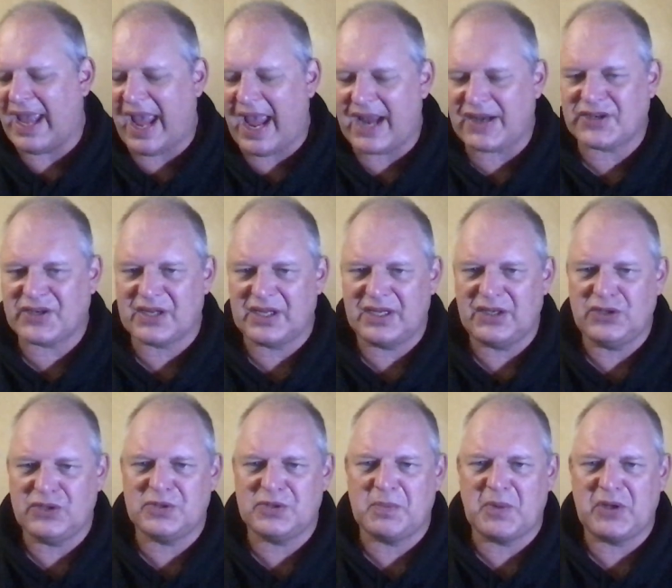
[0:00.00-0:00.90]
actually
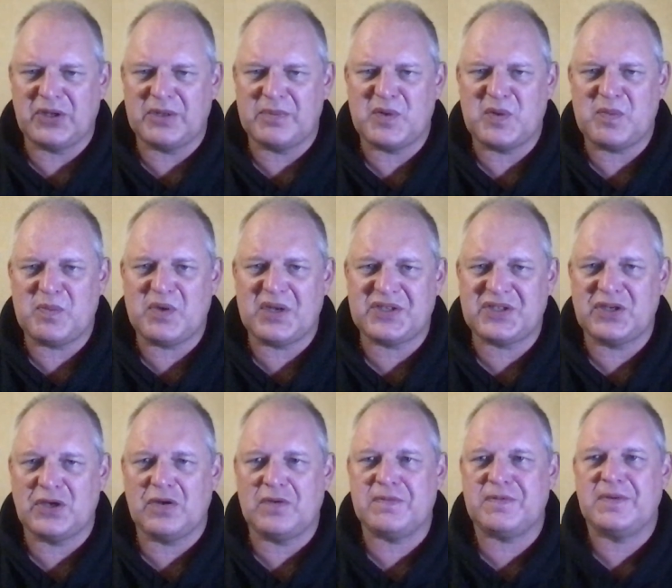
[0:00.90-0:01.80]
used Monument
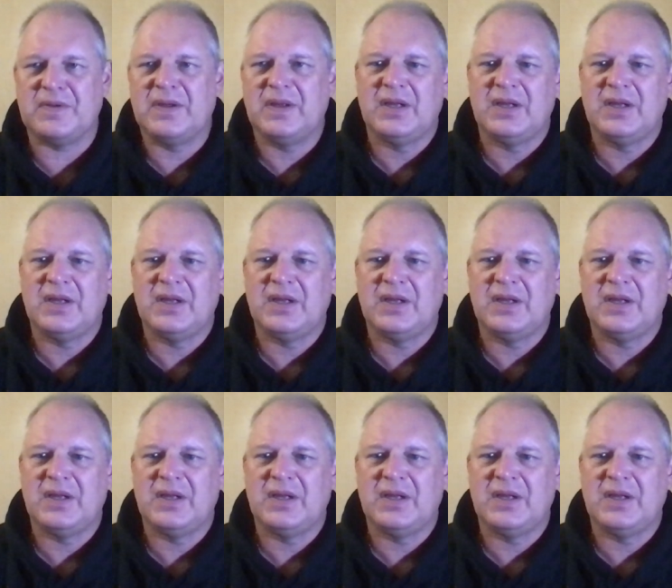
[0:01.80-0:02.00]
myself